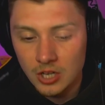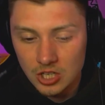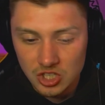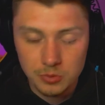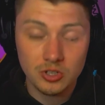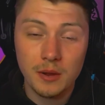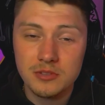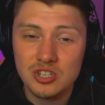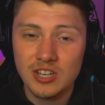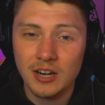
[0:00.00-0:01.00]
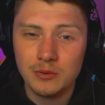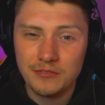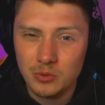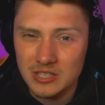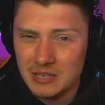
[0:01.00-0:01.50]
Subscribe to the channel if
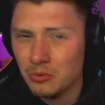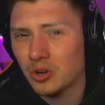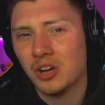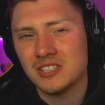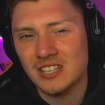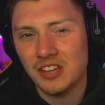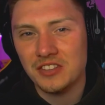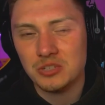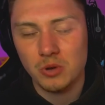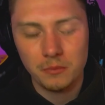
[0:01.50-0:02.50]
you want to see more content like this one.